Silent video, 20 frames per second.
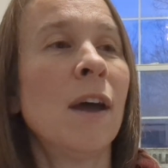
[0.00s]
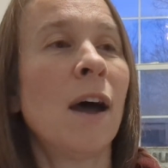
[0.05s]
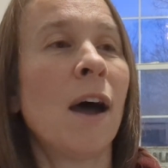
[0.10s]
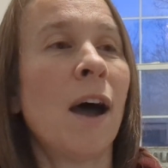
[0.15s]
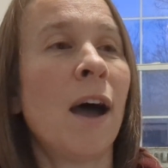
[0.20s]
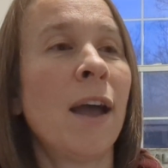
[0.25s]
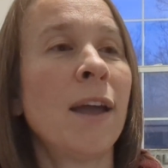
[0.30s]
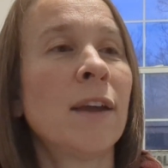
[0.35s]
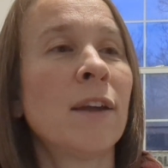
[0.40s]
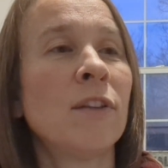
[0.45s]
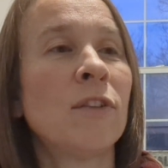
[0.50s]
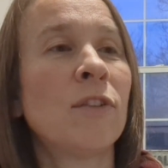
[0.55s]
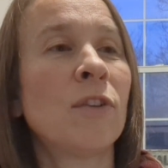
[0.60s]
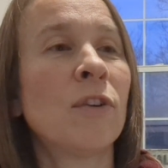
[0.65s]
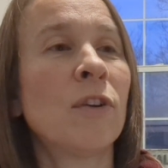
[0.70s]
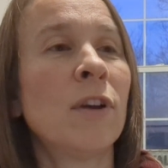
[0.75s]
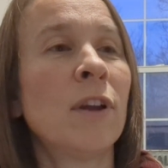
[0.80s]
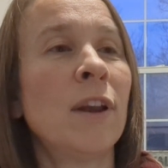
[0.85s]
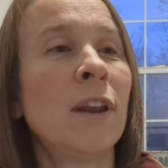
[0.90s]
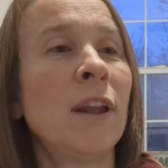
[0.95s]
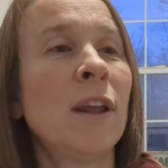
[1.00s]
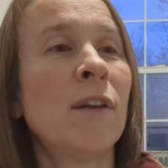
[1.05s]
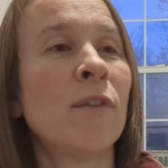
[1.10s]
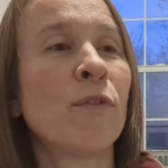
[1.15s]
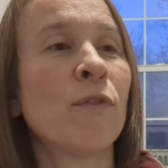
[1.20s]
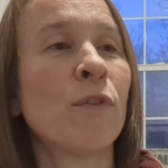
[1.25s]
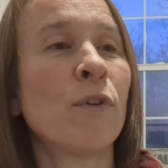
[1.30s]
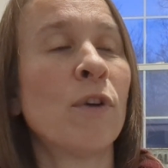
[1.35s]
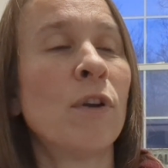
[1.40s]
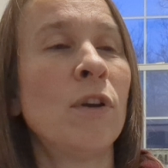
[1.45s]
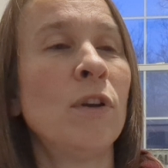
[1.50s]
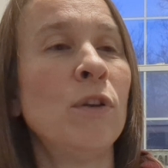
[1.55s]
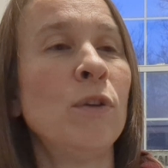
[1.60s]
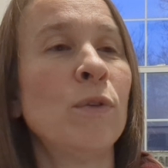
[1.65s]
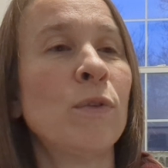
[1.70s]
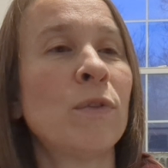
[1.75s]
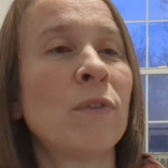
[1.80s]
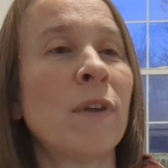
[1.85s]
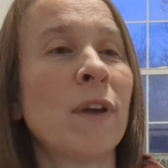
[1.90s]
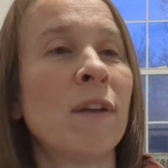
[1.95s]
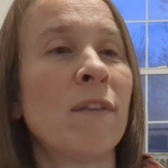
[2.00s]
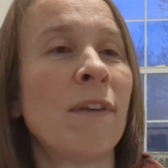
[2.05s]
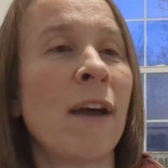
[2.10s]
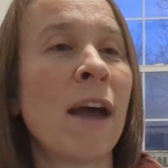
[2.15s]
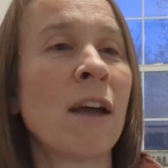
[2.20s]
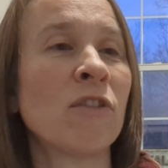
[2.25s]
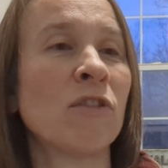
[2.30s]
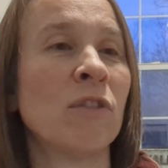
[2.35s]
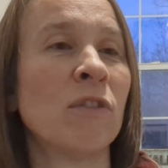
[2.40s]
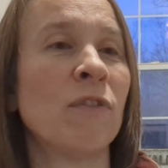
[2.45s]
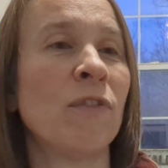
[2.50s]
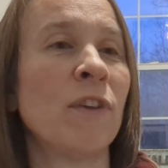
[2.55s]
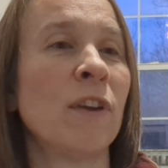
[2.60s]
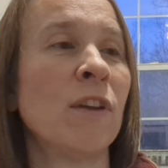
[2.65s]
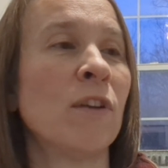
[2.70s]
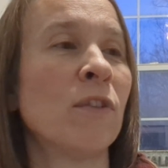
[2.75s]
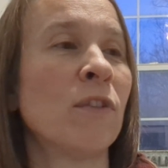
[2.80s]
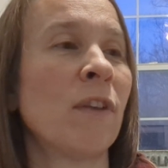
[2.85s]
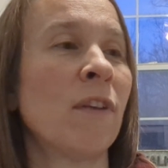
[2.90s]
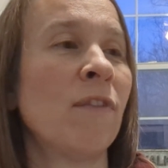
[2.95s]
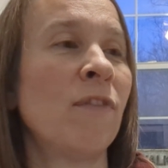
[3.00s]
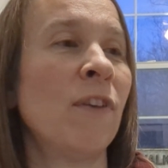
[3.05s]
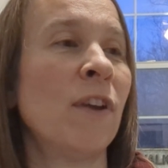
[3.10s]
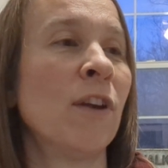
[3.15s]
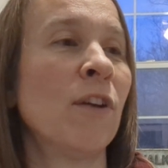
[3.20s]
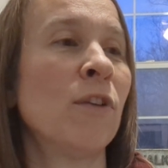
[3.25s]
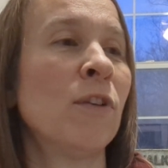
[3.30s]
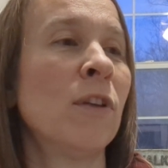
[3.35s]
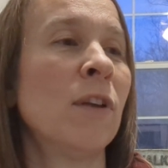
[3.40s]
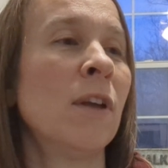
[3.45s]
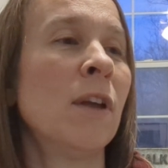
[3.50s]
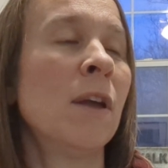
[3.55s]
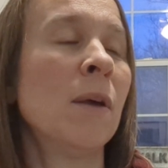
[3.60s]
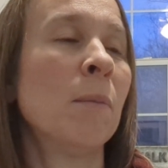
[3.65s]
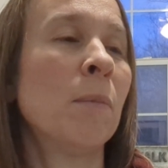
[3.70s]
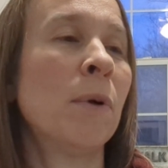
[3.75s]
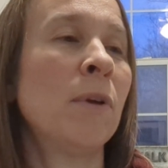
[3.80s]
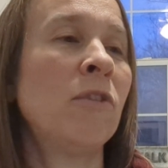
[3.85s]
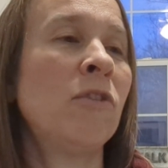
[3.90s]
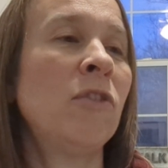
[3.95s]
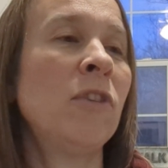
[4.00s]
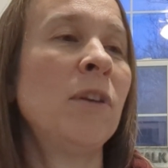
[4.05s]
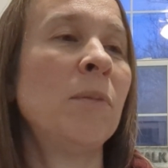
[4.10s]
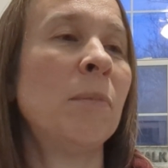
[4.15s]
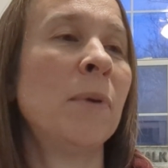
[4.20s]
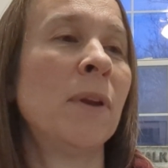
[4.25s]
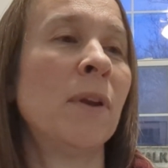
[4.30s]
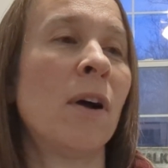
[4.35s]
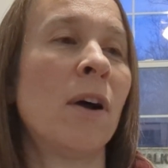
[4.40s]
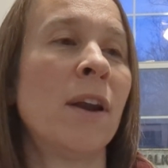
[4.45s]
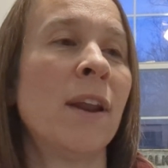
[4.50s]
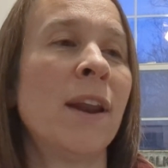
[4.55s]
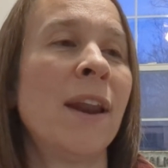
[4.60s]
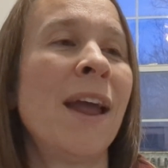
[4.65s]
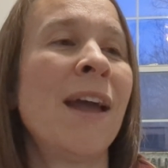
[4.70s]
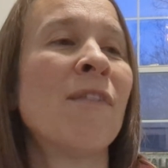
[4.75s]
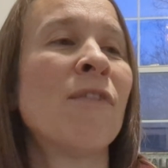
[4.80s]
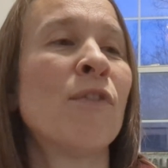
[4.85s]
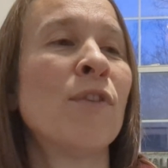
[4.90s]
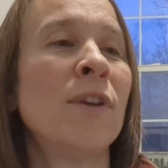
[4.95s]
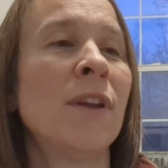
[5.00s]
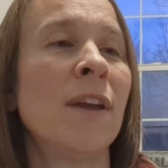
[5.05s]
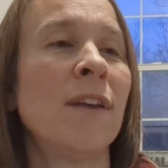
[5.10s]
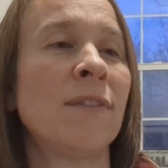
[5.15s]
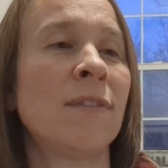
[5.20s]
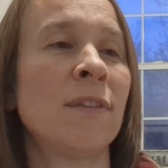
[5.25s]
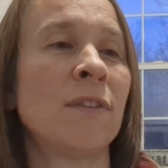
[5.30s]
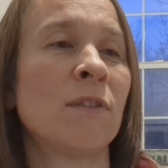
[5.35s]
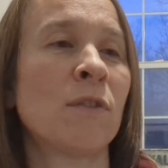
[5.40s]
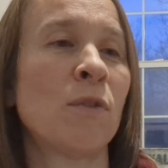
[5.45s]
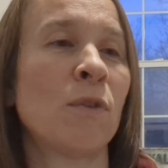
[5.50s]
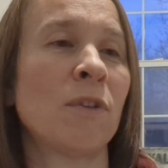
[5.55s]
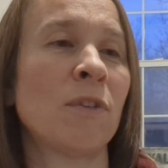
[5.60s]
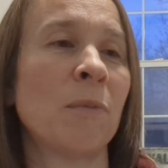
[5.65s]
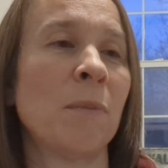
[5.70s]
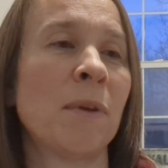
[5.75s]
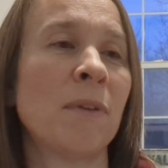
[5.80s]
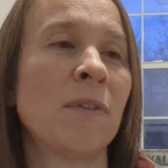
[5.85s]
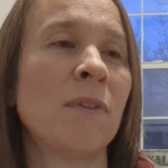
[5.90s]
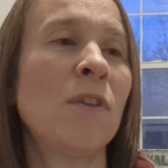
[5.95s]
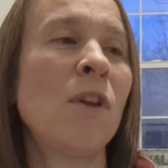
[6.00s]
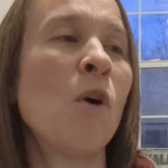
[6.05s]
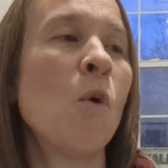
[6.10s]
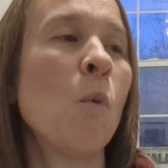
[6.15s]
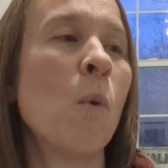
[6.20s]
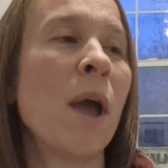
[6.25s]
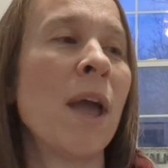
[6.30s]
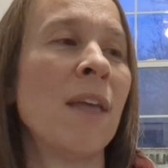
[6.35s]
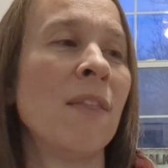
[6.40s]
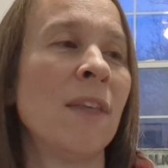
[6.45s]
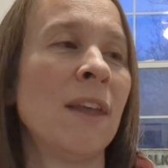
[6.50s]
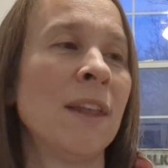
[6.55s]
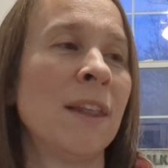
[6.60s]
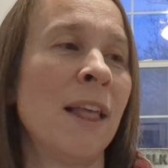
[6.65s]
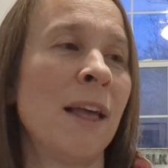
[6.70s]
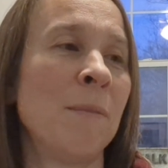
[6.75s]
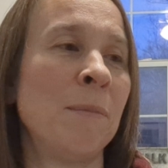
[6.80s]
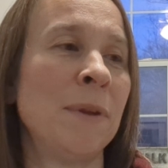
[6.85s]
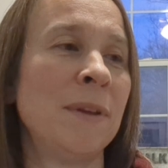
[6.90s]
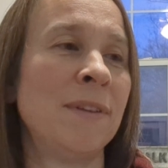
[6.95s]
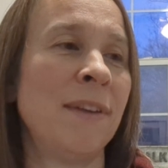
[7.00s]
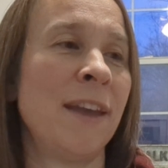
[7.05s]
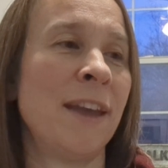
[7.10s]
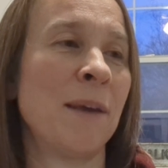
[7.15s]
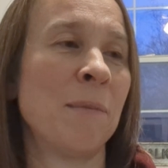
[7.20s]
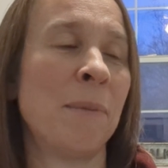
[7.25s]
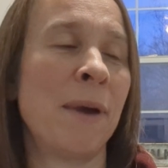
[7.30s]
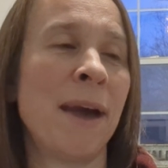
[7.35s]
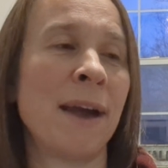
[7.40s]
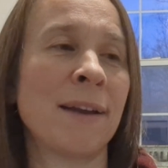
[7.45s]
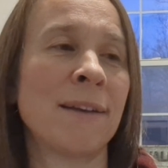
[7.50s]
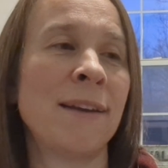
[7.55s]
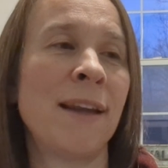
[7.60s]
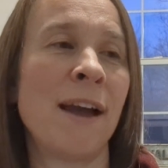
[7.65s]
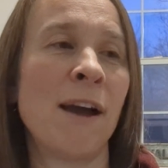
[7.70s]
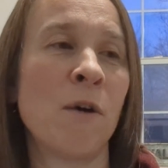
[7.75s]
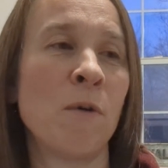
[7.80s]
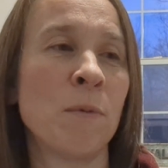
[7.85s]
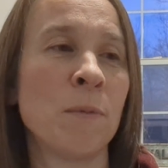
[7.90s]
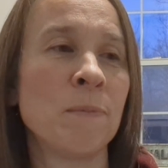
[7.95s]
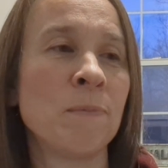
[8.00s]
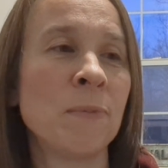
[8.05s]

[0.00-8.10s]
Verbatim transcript: I could turn it in for a new set of action figures, I figured, but she'd been on it every day since Christmas. No way they'd let me take it back now.